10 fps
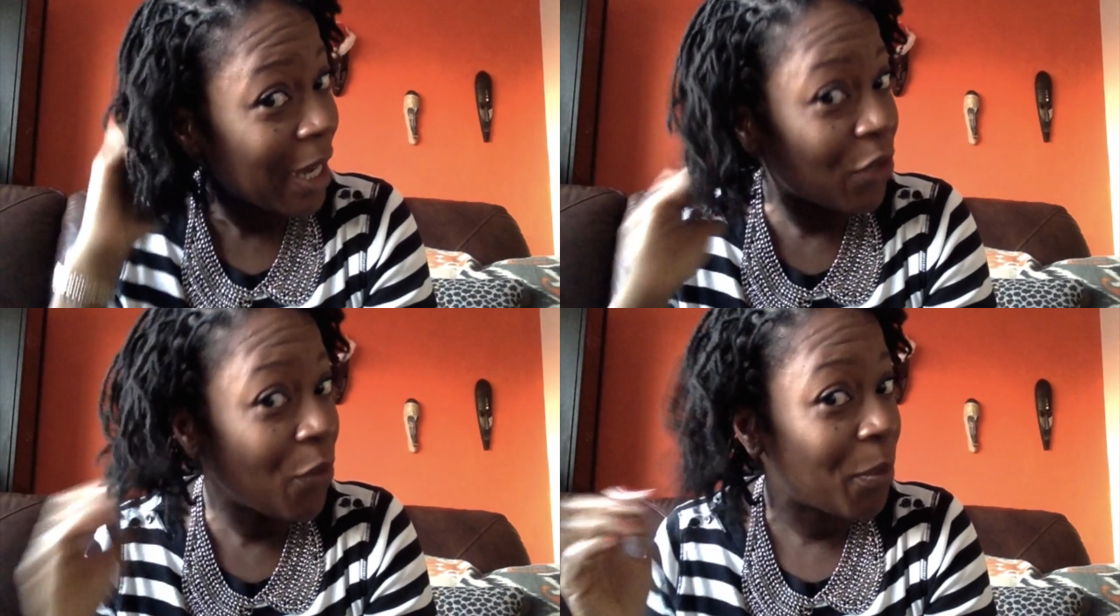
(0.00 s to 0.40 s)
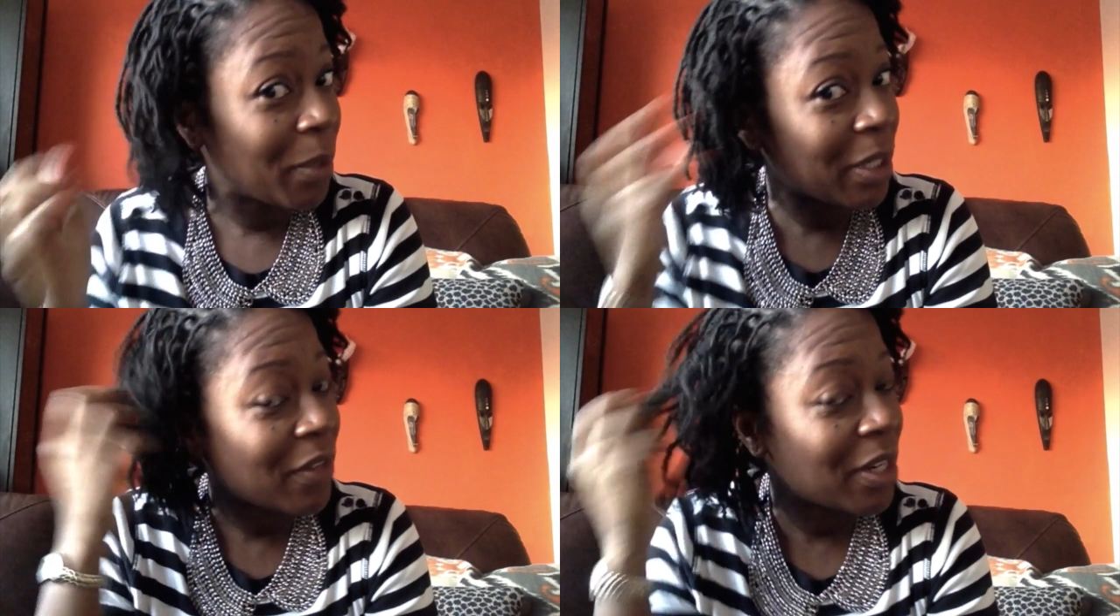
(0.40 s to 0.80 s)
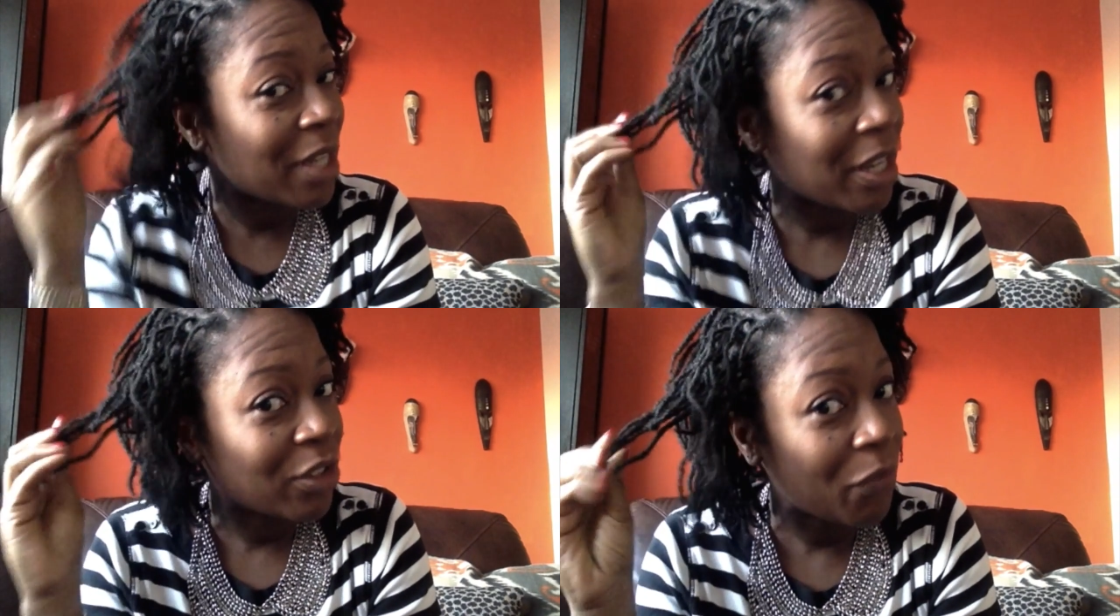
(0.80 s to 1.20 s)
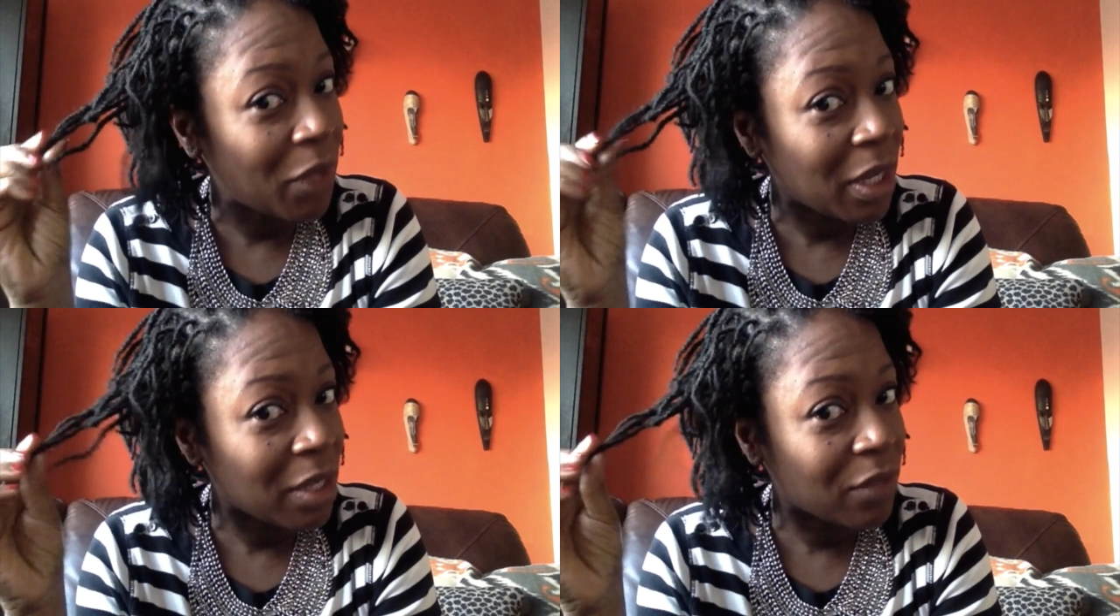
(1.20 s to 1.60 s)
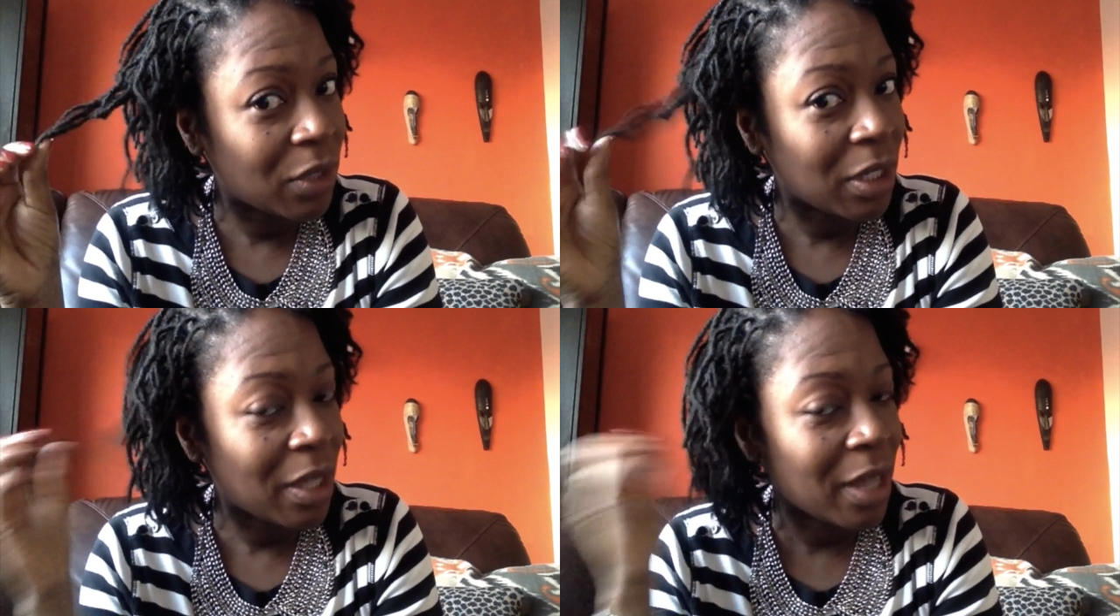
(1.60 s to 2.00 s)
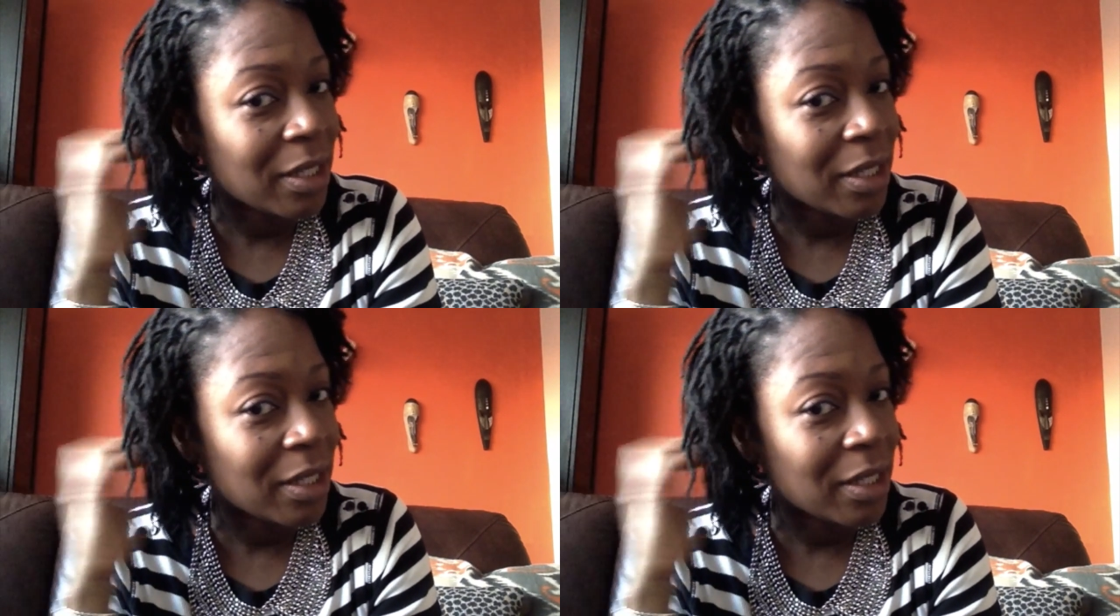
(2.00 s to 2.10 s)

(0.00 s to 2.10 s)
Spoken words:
I don't believe that I don't think it's fully locked.